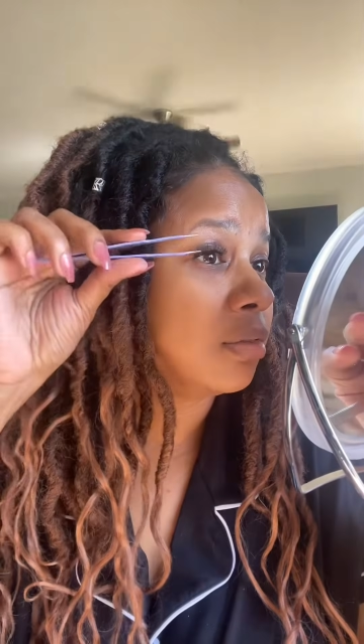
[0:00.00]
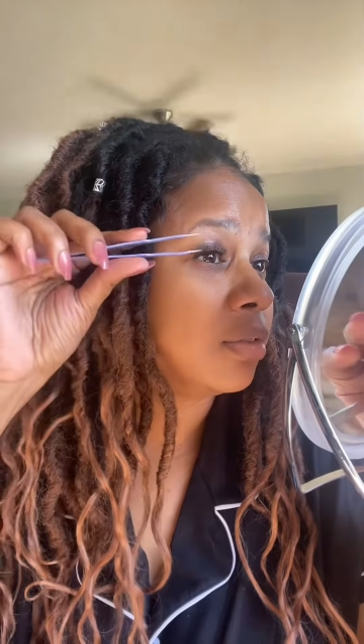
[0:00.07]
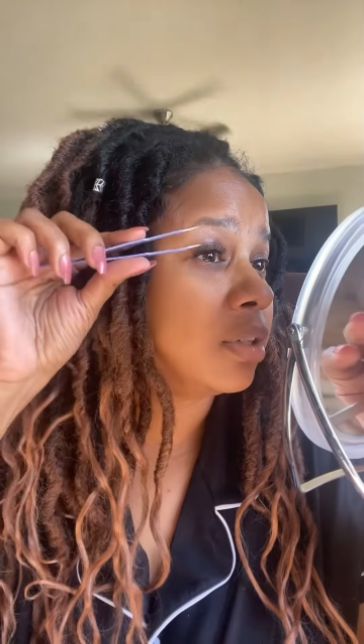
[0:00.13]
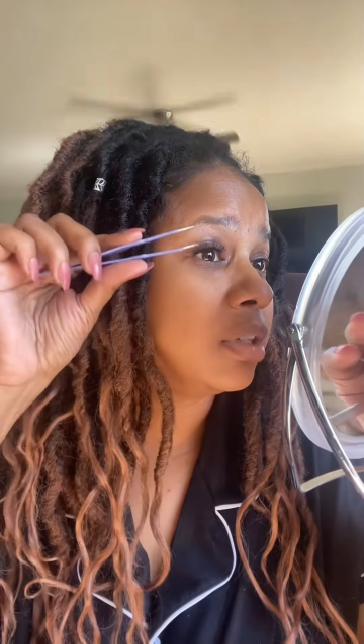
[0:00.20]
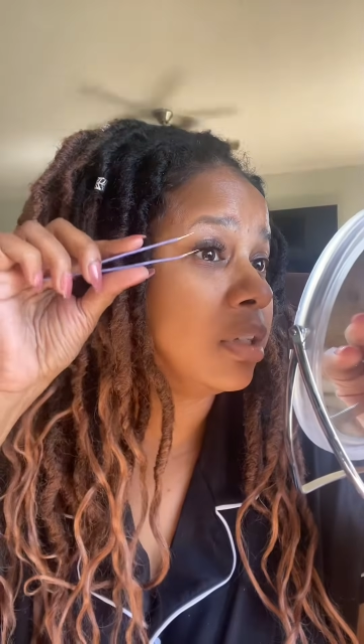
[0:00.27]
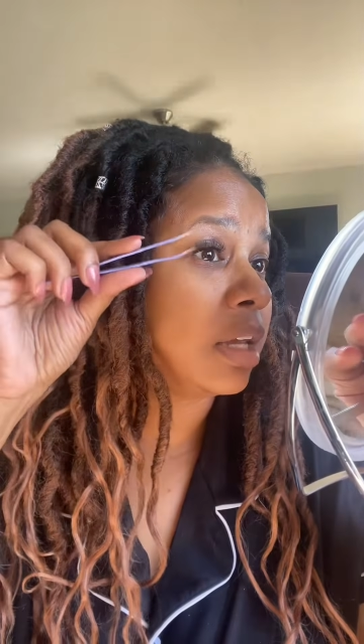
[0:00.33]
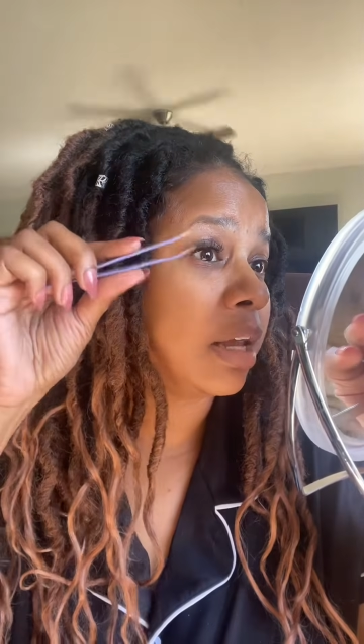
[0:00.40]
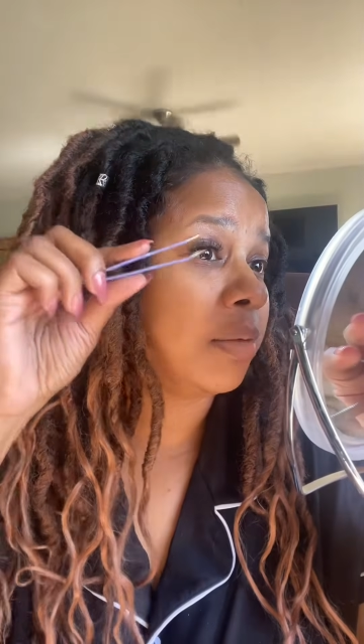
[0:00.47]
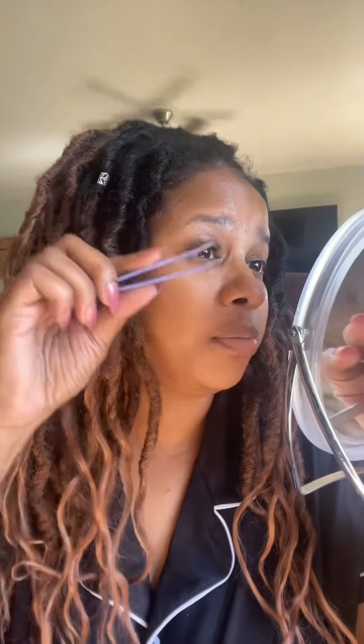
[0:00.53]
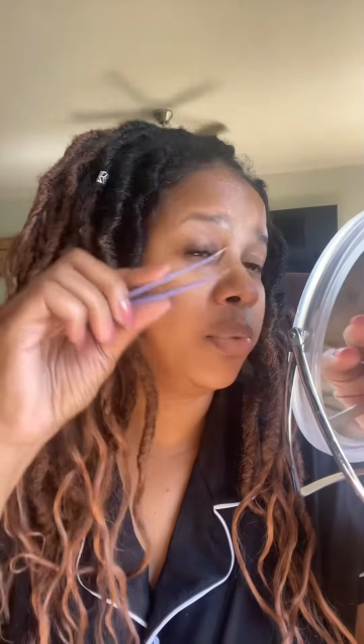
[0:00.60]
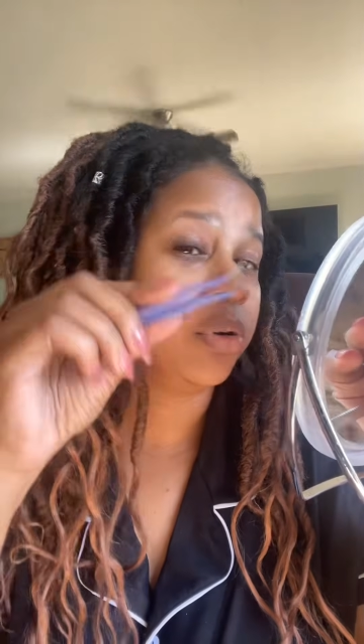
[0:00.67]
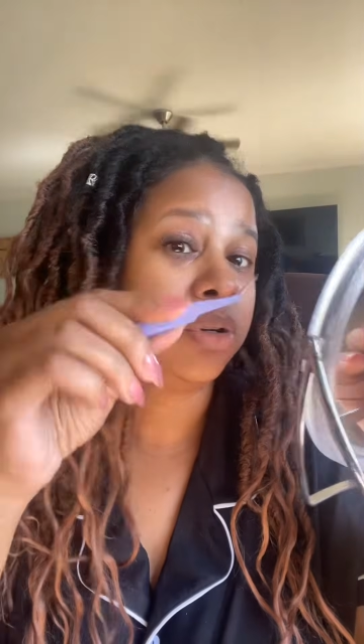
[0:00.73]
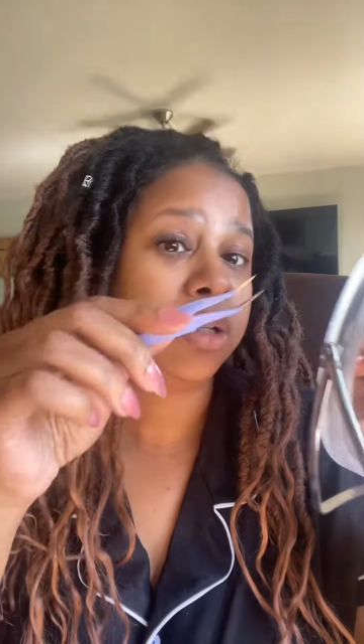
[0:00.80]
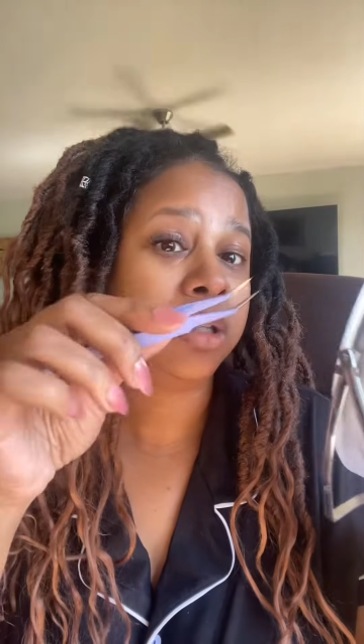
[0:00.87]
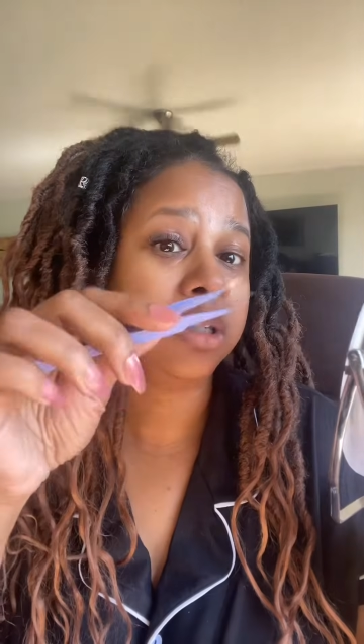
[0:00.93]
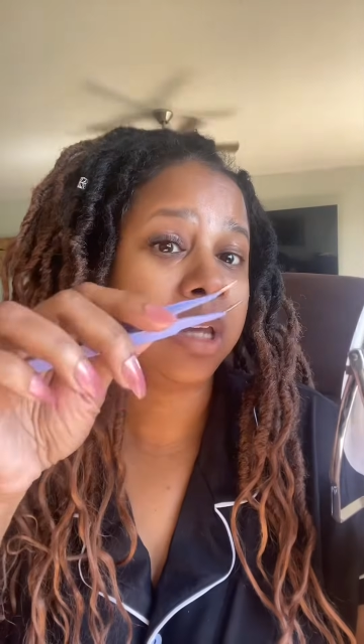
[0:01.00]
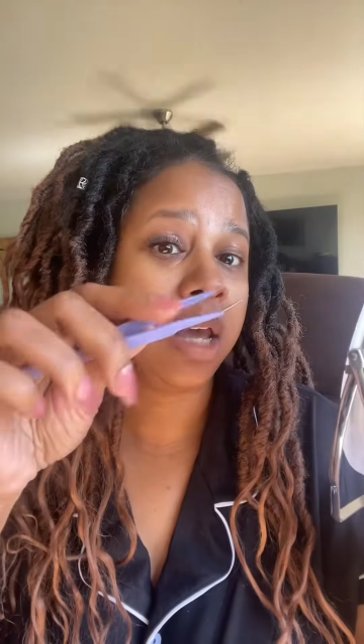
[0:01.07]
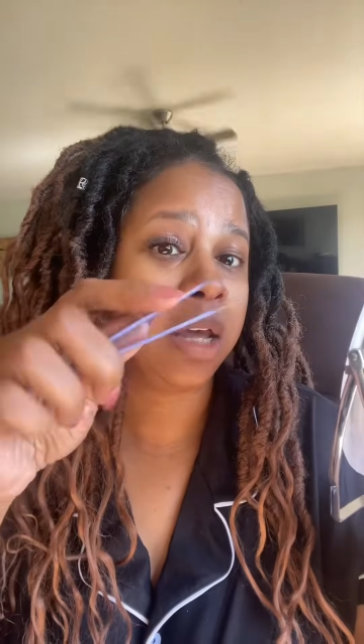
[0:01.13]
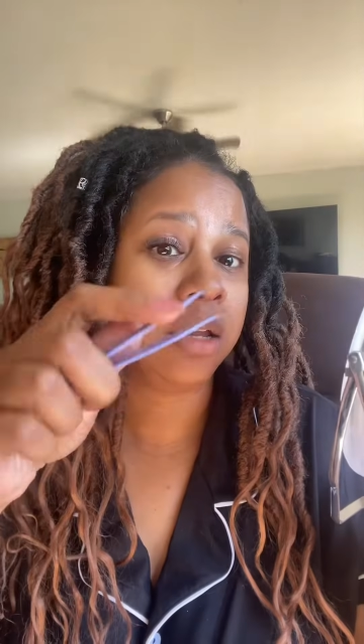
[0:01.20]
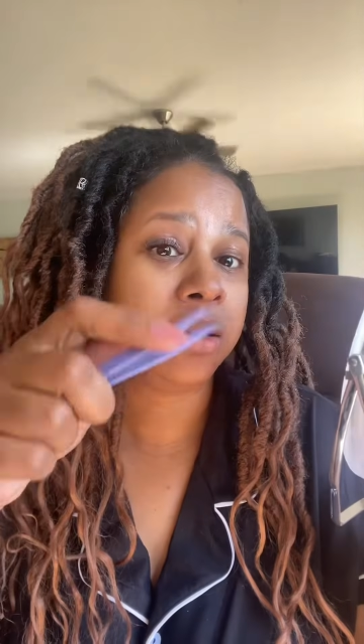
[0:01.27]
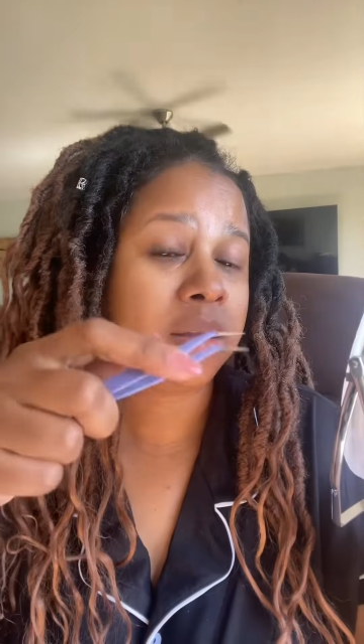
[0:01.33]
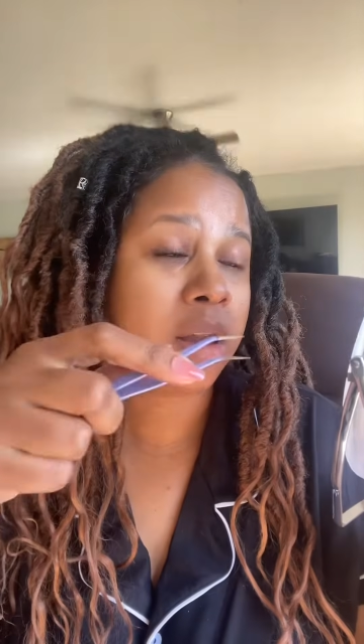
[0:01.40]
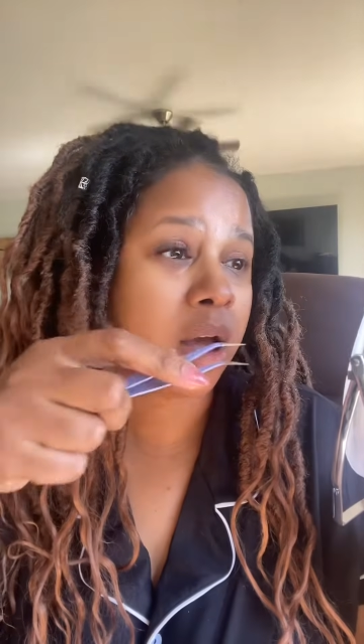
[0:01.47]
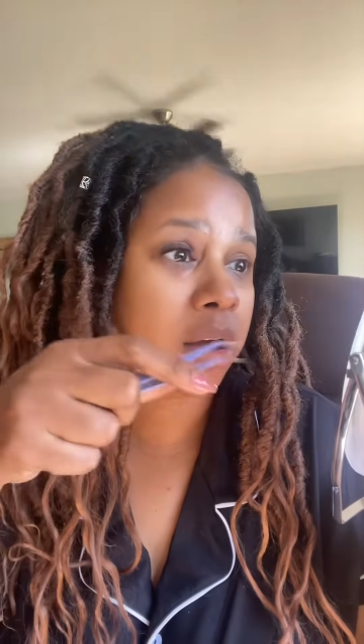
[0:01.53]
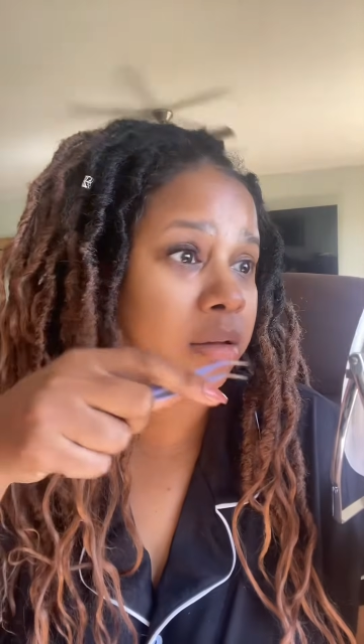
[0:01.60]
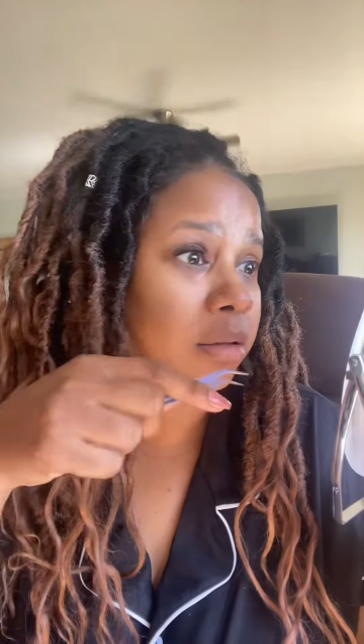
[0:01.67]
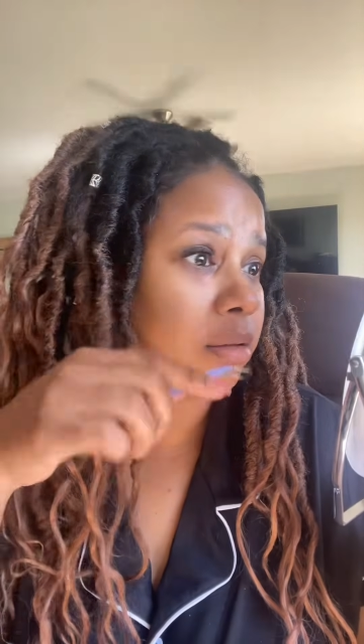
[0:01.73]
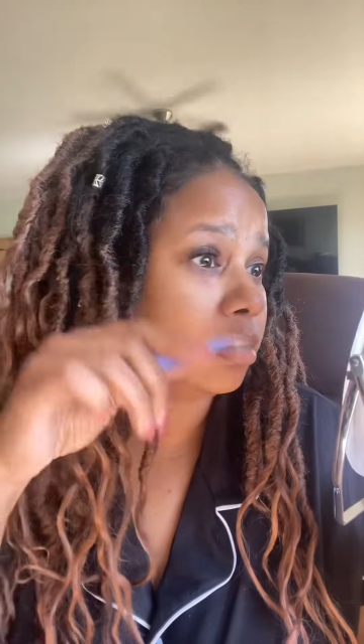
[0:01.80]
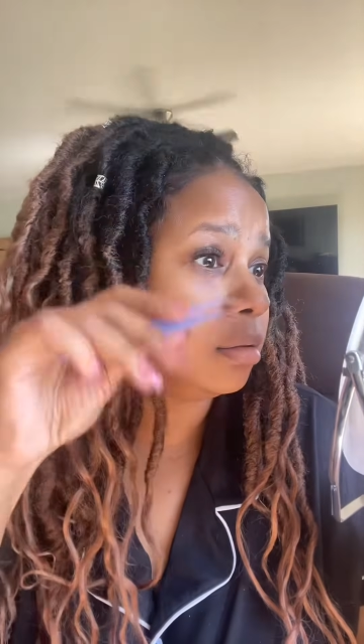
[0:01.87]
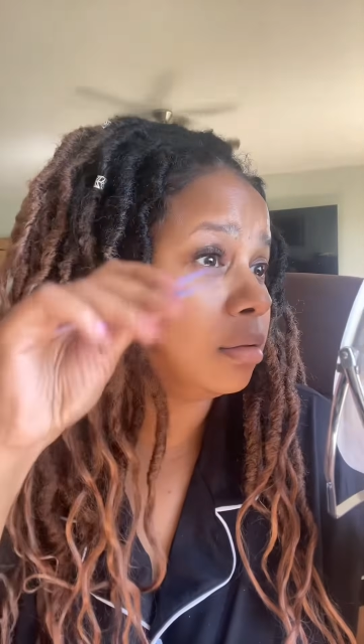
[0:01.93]
stay put and
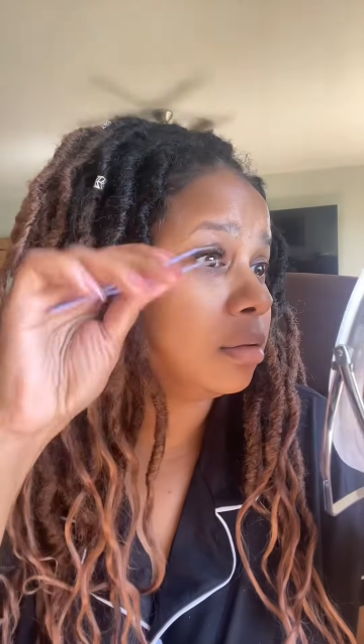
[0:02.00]
not